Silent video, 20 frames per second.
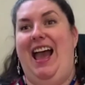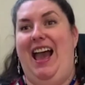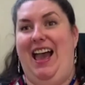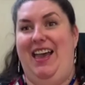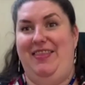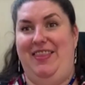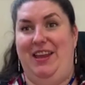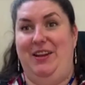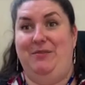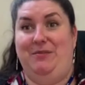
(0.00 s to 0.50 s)

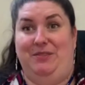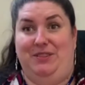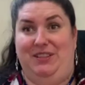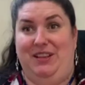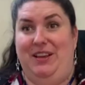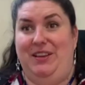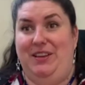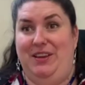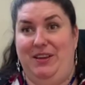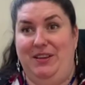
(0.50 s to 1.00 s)
and then
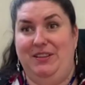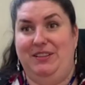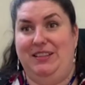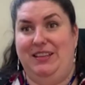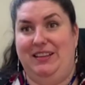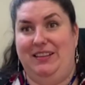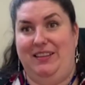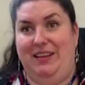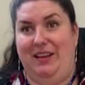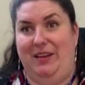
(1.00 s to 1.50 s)
also
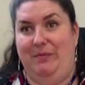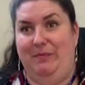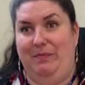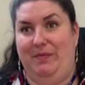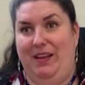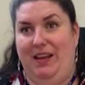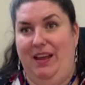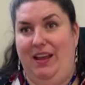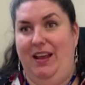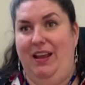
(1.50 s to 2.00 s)
using
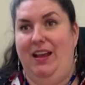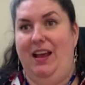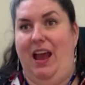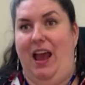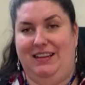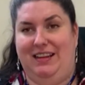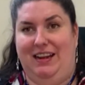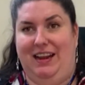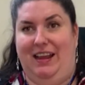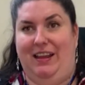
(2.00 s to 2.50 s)
them.
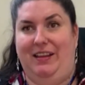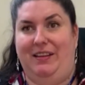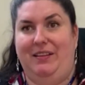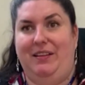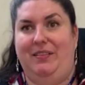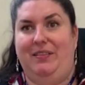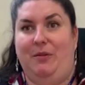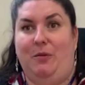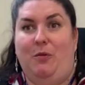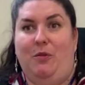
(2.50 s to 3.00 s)
You
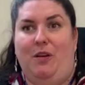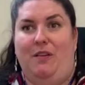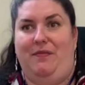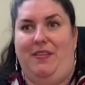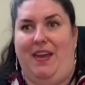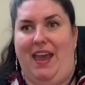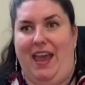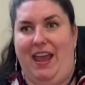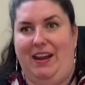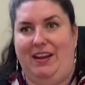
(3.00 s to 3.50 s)
know, all
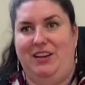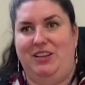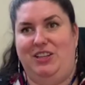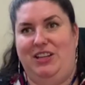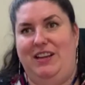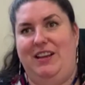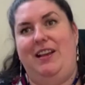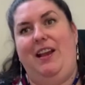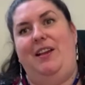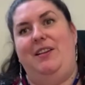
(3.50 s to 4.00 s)
of their
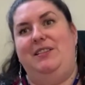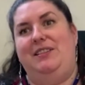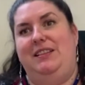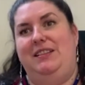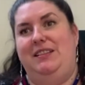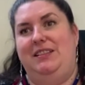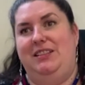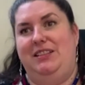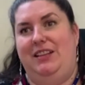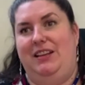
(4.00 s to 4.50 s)
energy goes
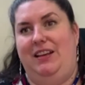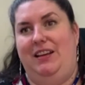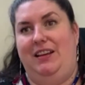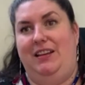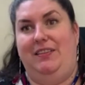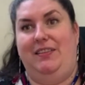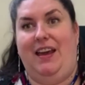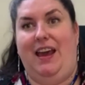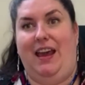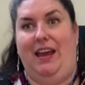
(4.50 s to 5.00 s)

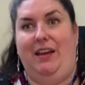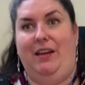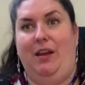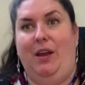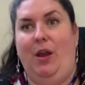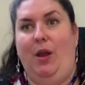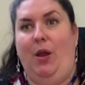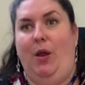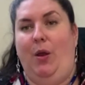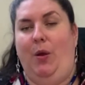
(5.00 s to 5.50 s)
into
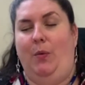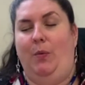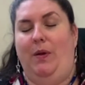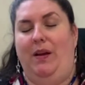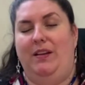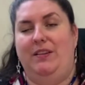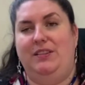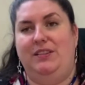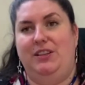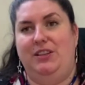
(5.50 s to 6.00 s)
that.
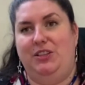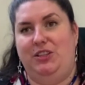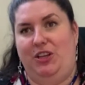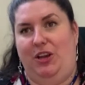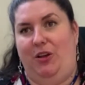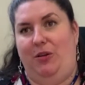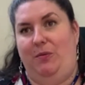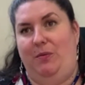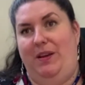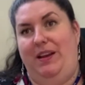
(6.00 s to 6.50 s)
Whereas at
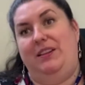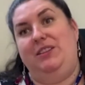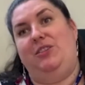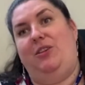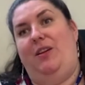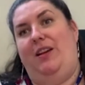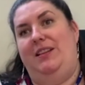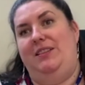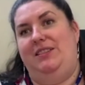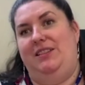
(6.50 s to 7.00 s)
Joel, we're
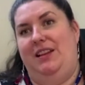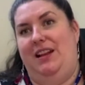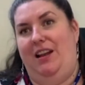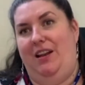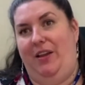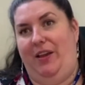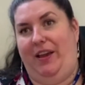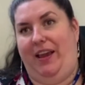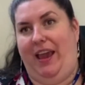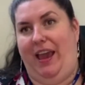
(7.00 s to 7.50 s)
trying to
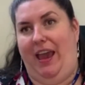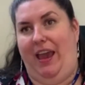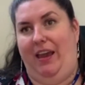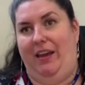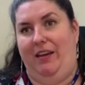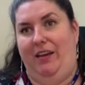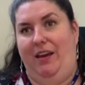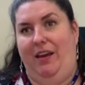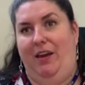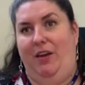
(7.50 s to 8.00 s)
look
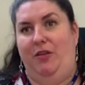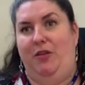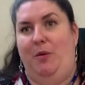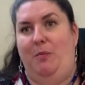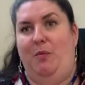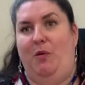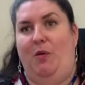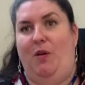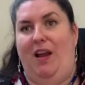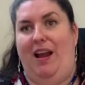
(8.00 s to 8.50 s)
at
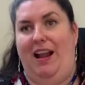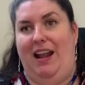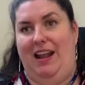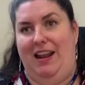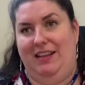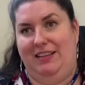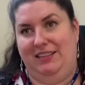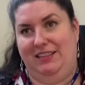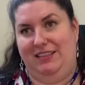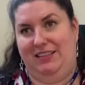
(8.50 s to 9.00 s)
the more
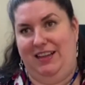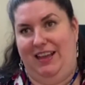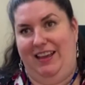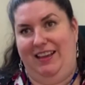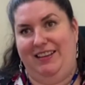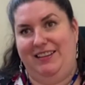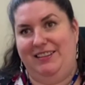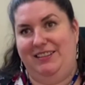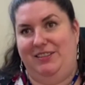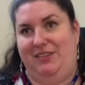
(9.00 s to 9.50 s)

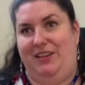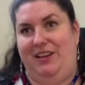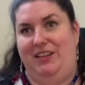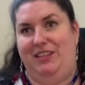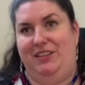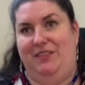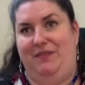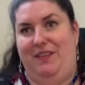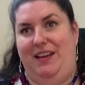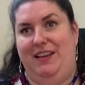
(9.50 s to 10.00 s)
holistic
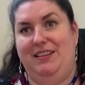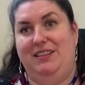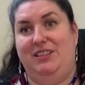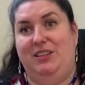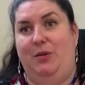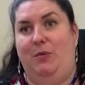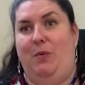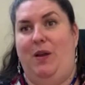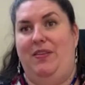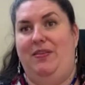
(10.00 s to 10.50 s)
side of it.
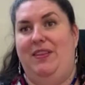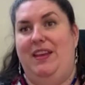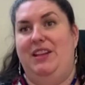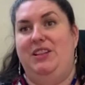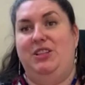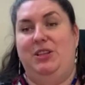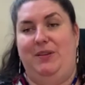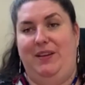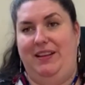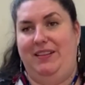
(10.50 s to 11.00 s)
So when
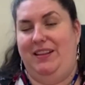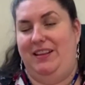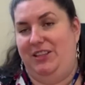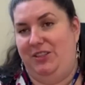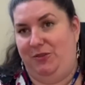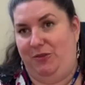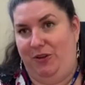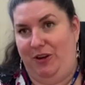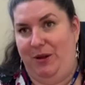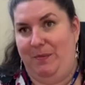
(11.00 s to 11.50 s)
they're doing
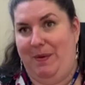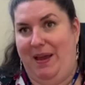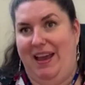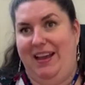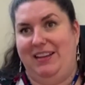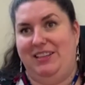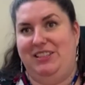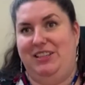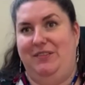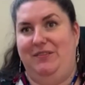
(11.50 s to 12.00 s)
these group
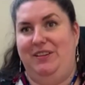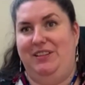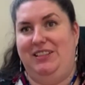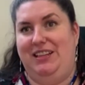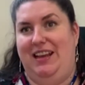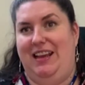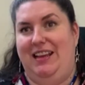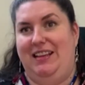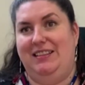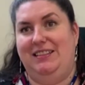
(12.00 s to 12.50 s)

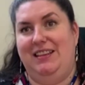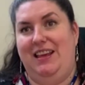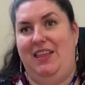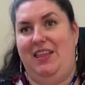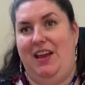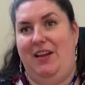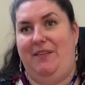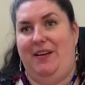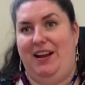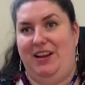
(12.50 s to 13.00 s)
activities,
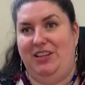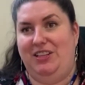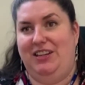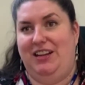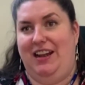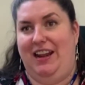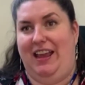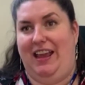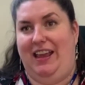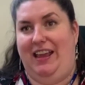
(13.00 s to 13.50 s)
that they're
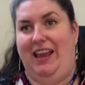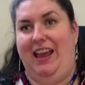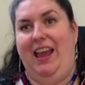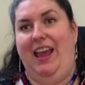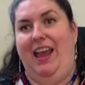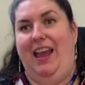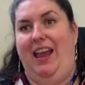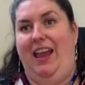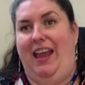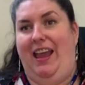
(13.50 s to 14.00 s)
actually
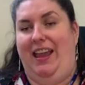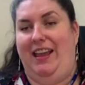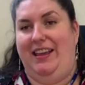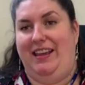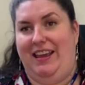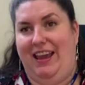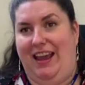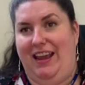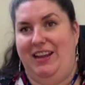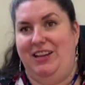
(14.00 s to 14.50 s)

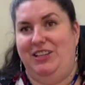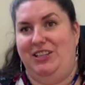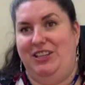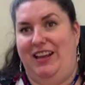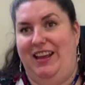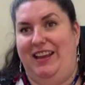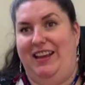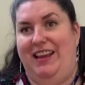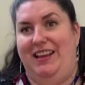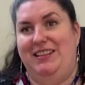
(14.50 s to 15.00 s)

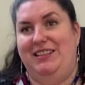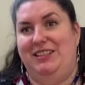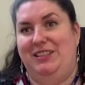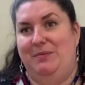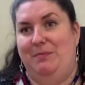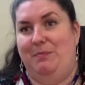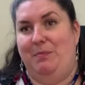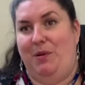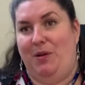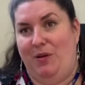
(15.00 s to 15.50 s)
engaging in
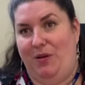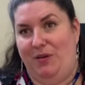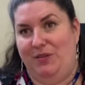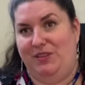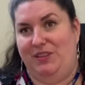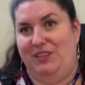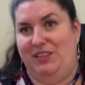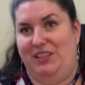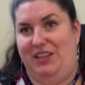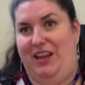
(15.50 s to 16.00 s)
some
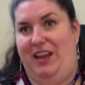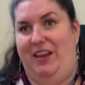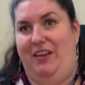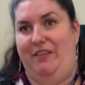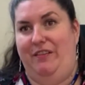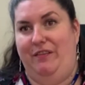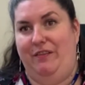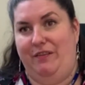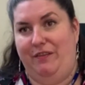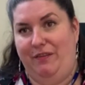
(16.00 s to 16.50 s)

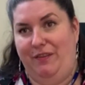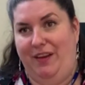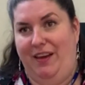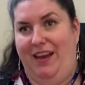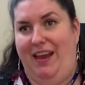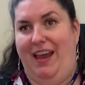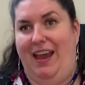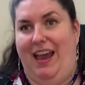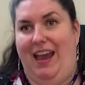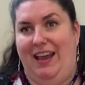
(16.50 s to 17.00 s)
positive
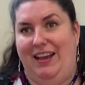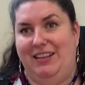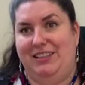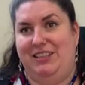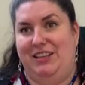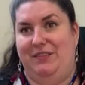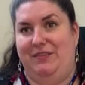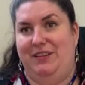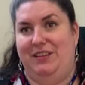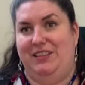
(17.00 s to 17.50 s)

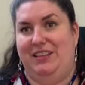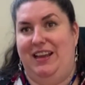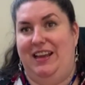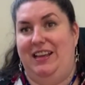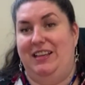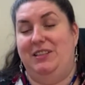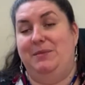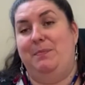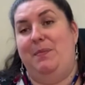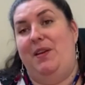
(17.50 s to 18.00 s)

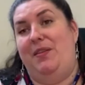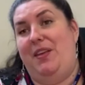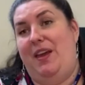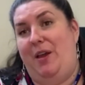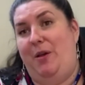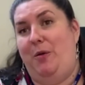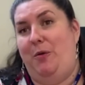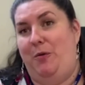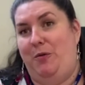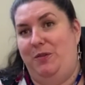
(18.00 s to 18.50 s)
activities, but
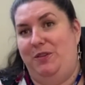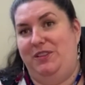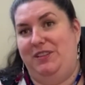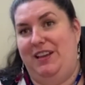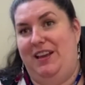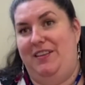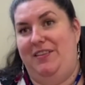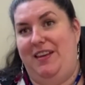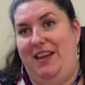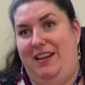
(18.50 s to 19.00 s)
they're
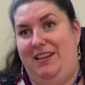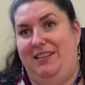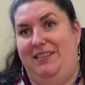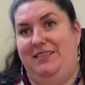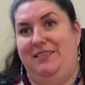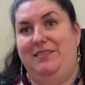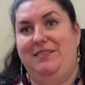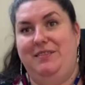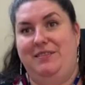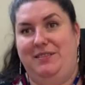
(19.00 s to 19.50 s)
also
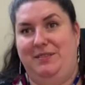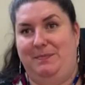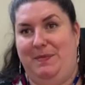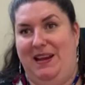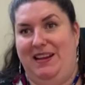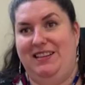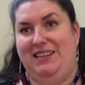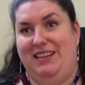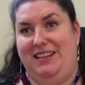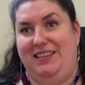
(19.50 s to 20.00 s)
then
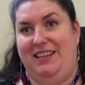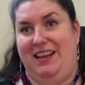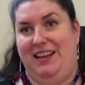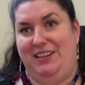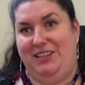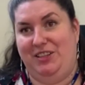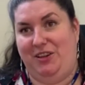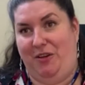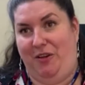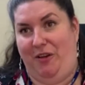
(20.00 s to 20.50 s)
spending
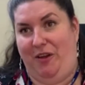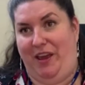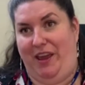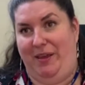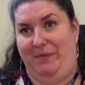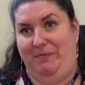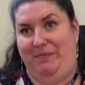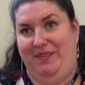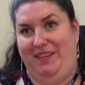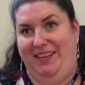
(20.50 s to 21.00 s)
that
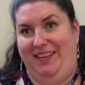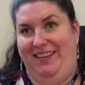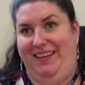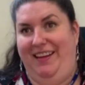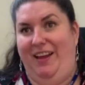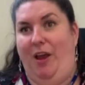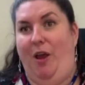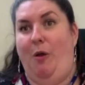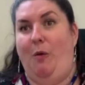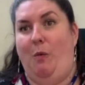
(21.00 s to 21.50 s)
time
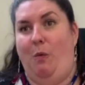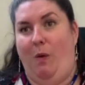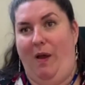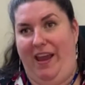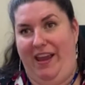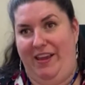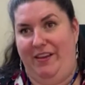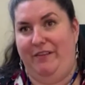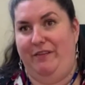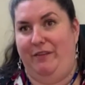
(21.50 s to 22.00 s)

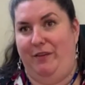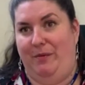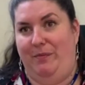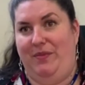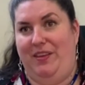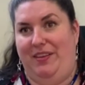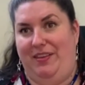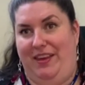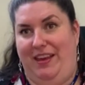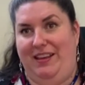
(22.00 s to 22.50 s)
away
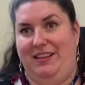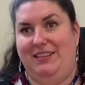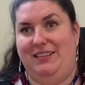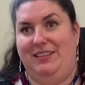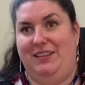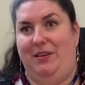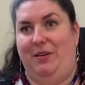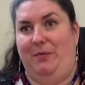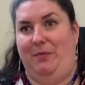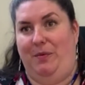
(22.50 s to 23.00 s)
from the
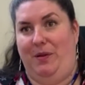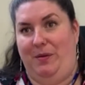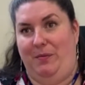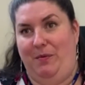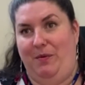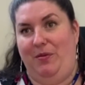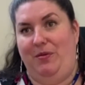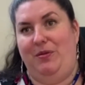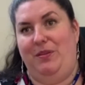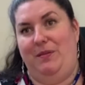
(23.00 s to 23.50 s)
things that we
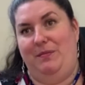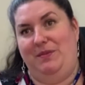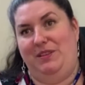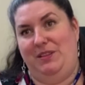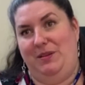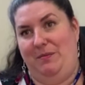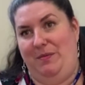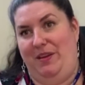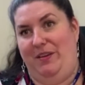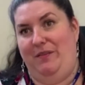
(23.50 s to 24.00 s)
want them
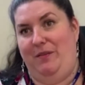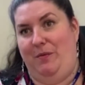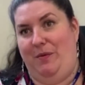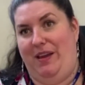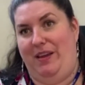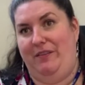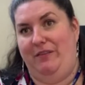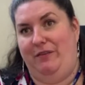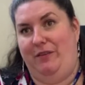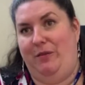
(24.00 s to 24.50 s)
to move
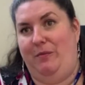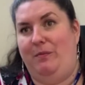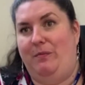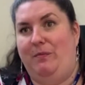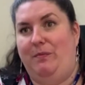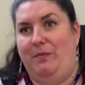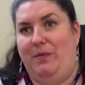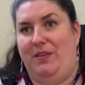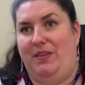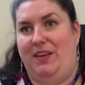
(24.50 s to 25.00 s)
away
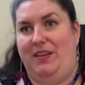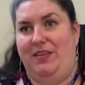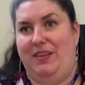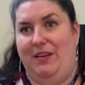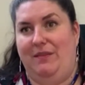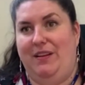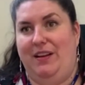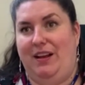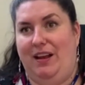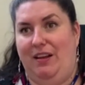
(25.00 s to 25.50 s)
from within
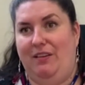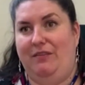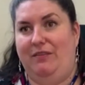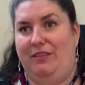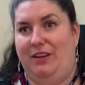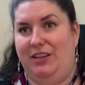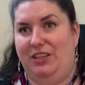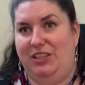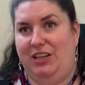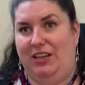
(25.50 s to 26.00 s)
their
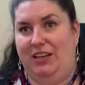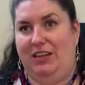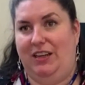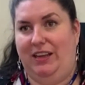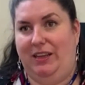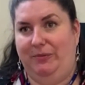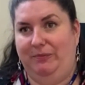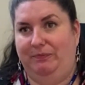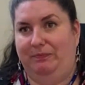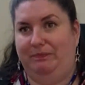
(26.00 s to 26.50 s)
recovery
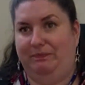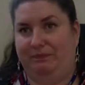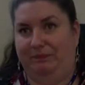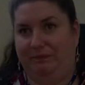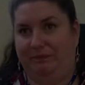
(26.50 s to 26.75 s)
journey.